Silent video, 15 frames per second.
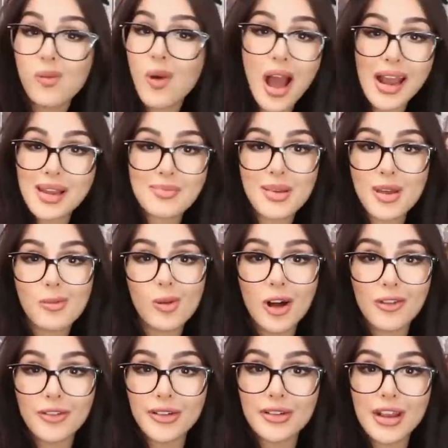Wanna be
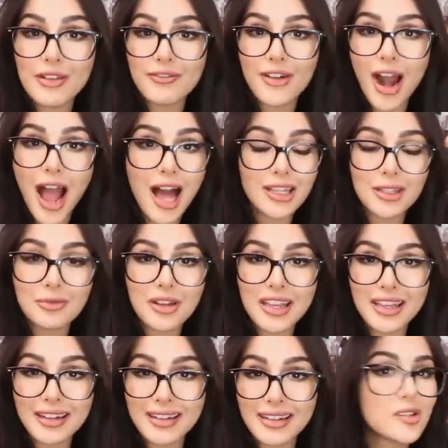Wolverine for
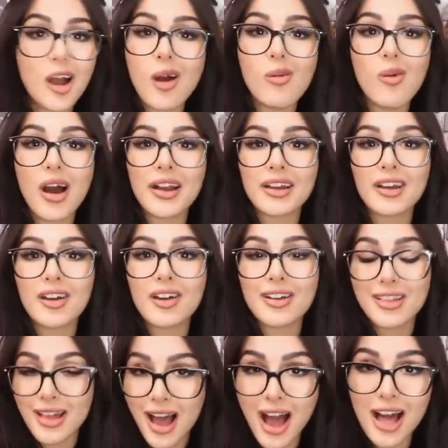Halloween? Don't want to go
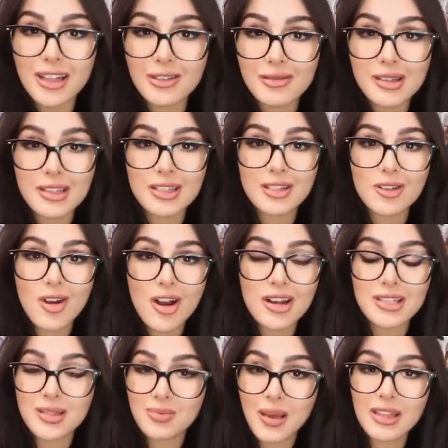to the Halloween store
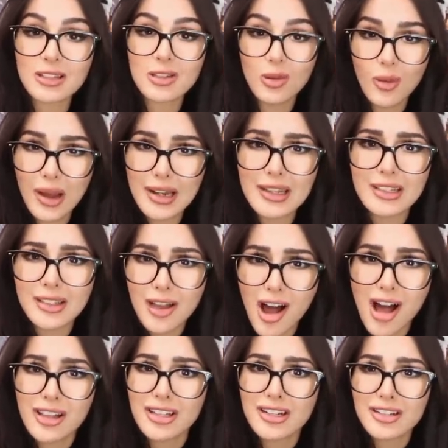and spend twenty
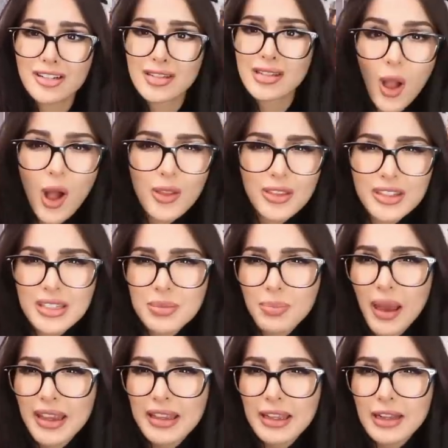dollars on the
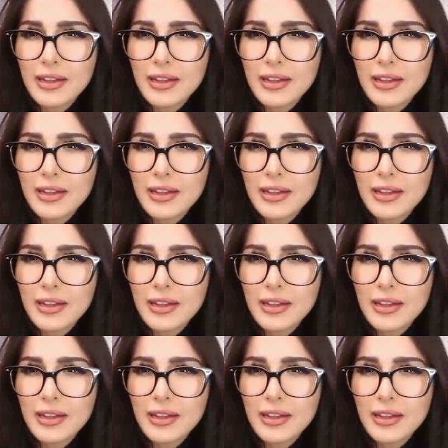spiky